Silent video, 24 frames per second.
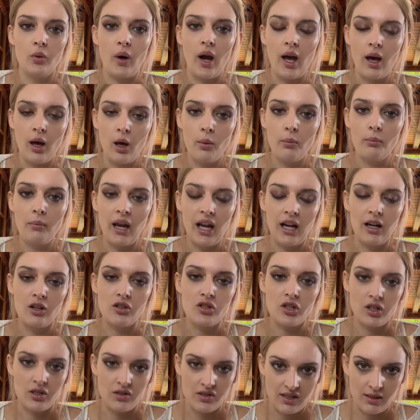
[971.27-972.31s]
help manage
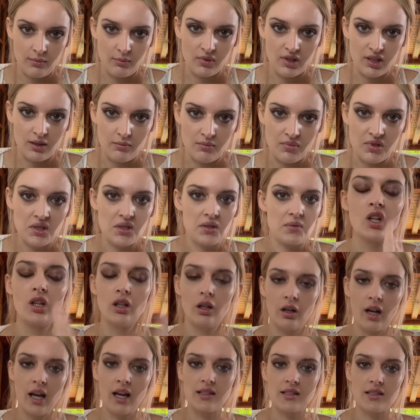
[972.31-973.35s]
her symptoms. Your
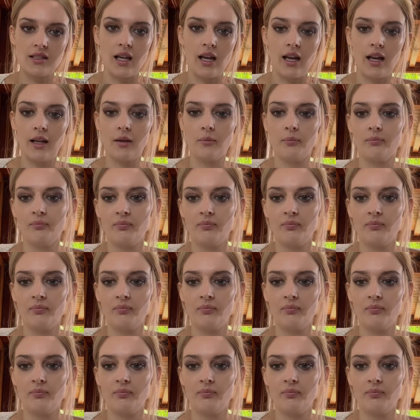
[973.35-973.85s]
next line,